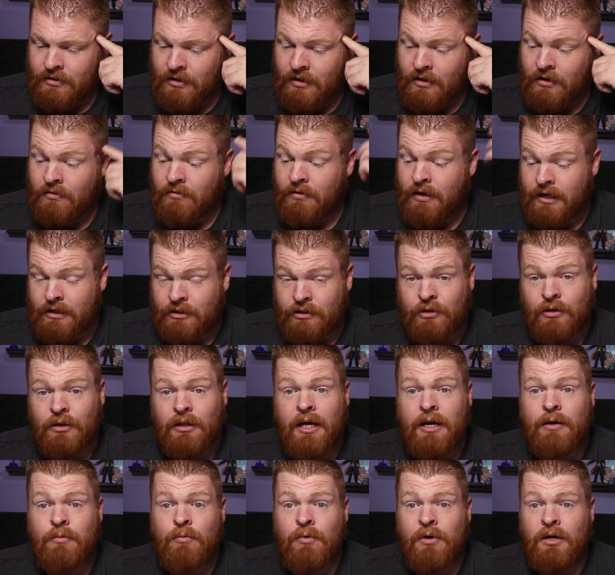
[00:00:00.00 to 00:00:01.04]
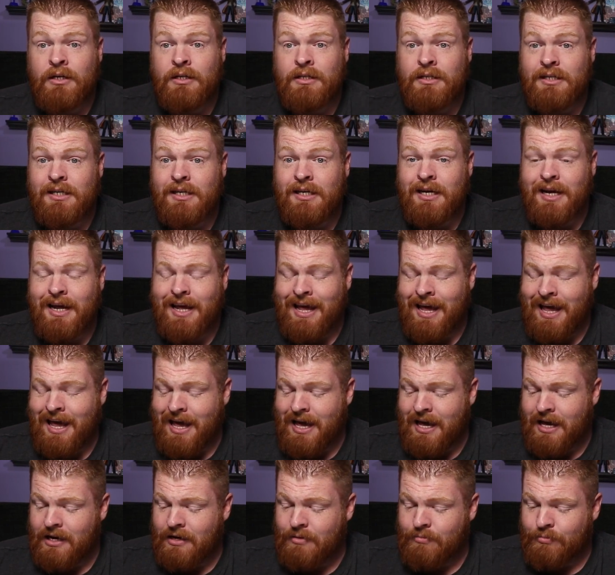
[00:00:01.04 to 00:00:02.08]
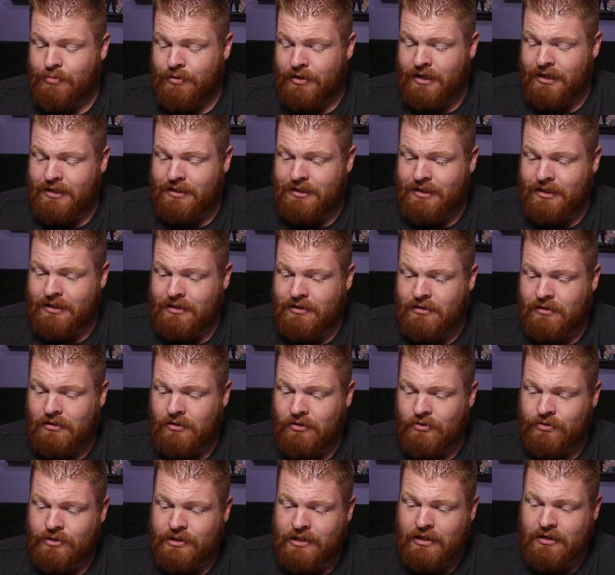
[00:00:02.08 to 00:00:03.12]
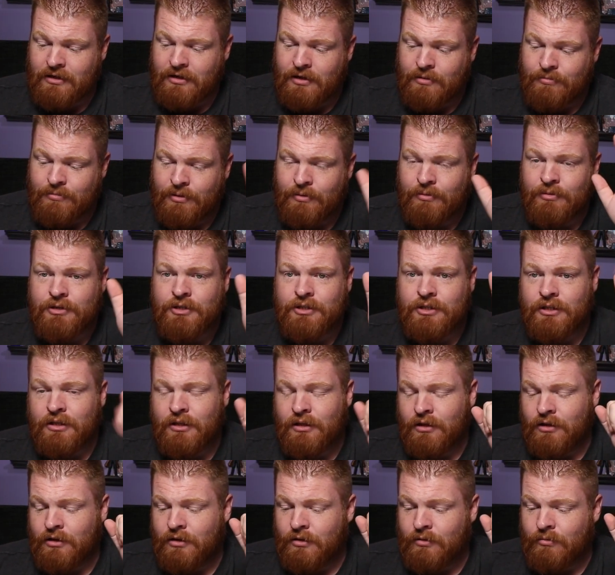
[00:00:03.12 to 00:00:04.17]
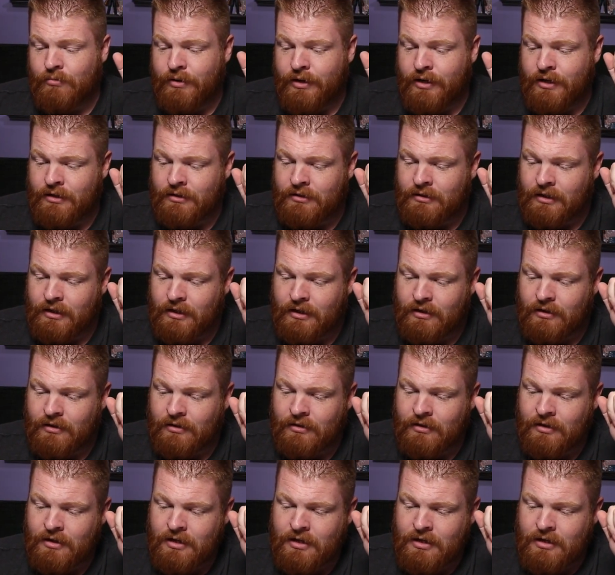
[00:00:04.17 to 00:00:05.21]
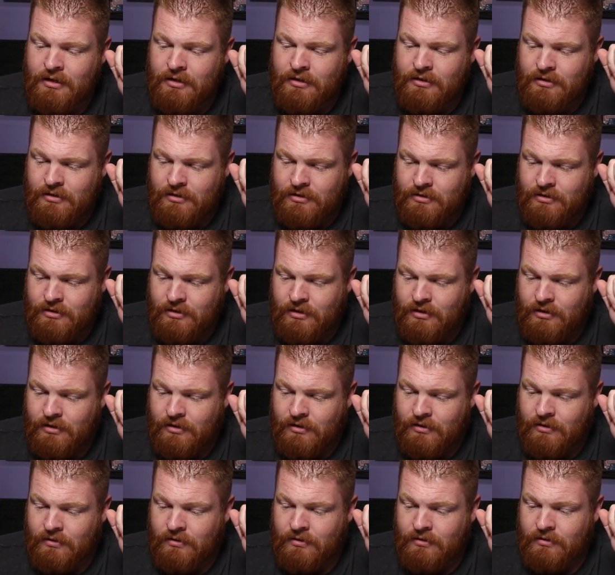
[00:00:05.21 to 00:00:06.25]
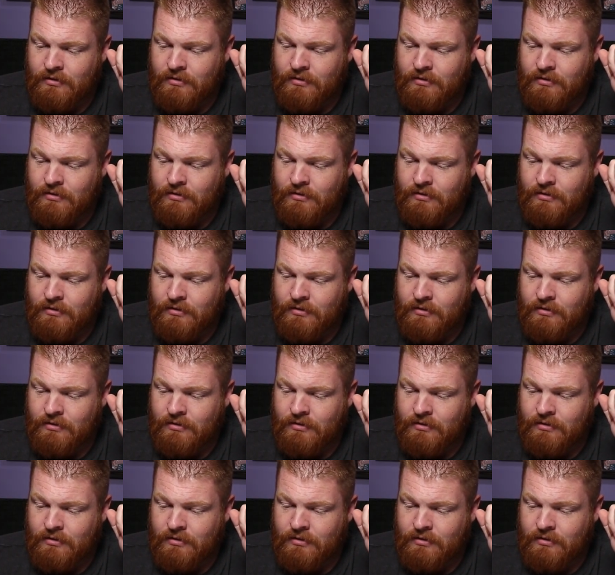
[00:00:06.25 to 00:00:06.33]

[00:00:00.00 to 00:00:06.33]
alright, so light 1 did add, but it did close out on me, which is a little weird there. So